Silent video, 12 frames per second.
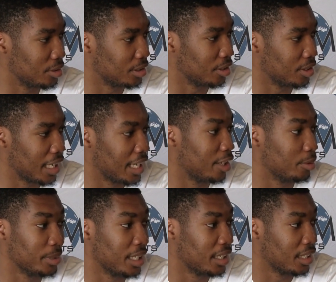So that
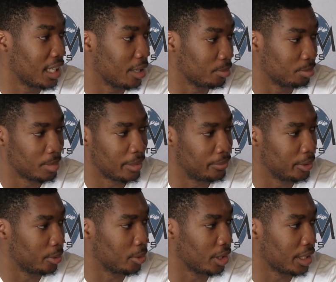helped me out a lot with my
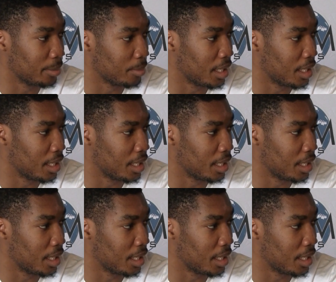footwork and